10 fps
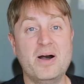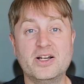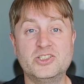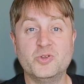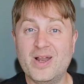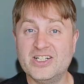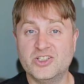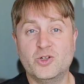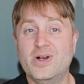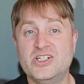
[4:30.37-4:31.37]

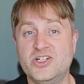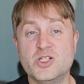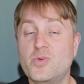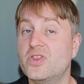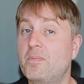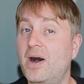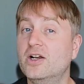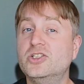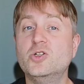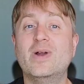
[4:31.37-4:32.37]
punctuation questions where the
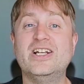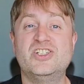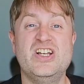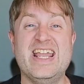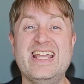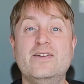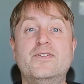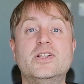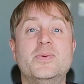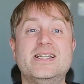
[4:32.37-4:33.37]
punctuation
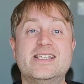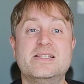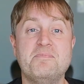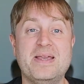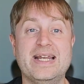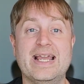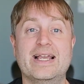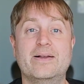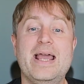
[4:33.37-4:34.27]
influences meaning.